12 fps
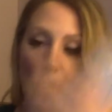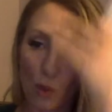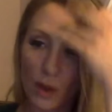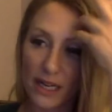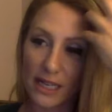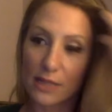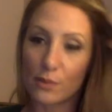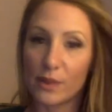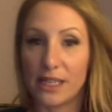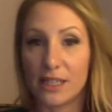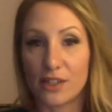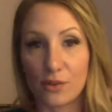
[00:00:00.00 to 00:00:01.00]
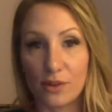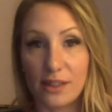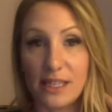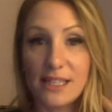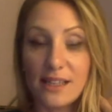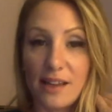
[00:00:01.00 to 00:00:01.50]
what it is we need to
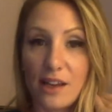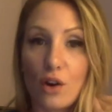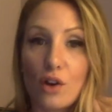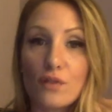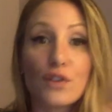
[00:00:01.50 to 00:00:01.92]
release and let go of.